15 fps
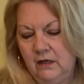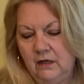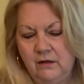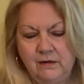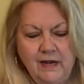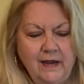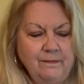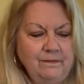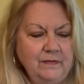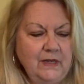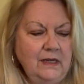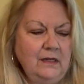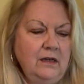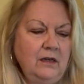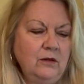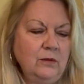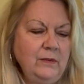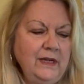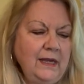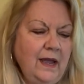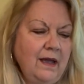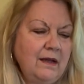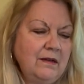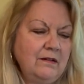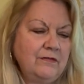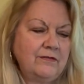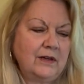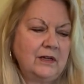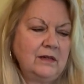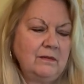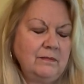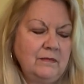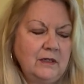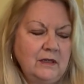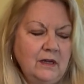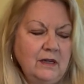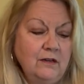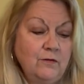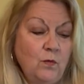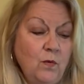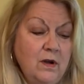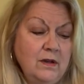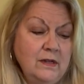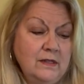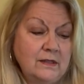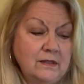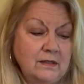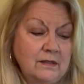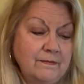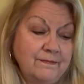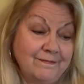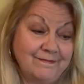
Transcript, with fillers: Okay, and here we have um, the Knight of Wands,